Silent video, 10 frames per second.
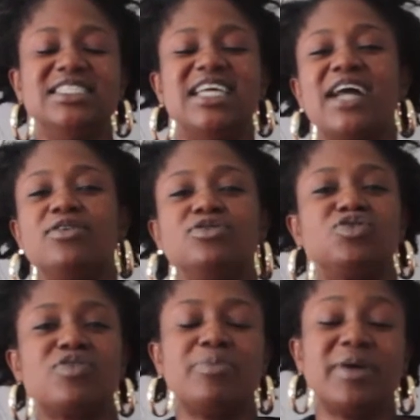
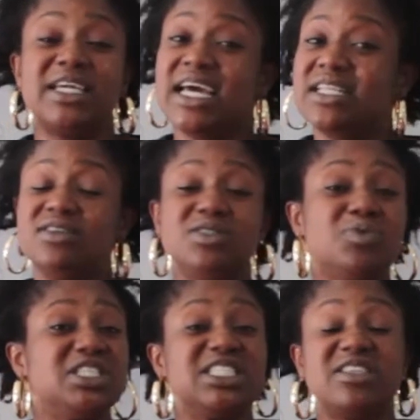Donald Trump, again,
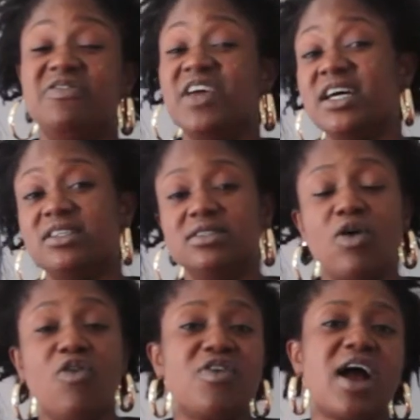this was just a veil
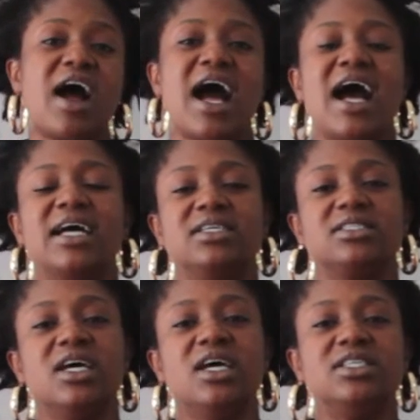over our
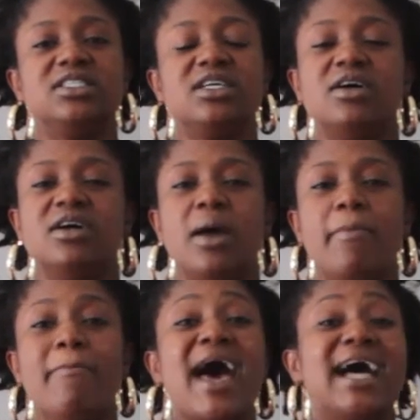eyes to
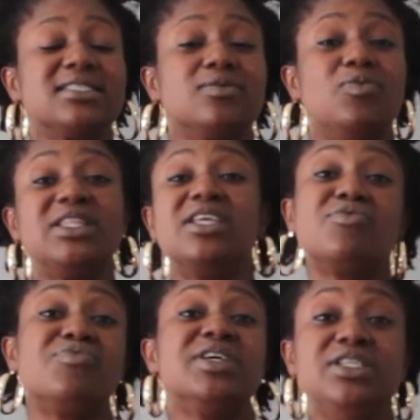mask what
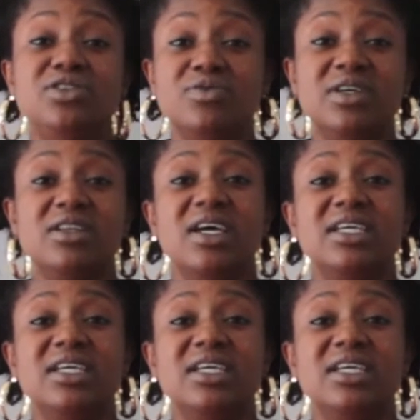they're really doing.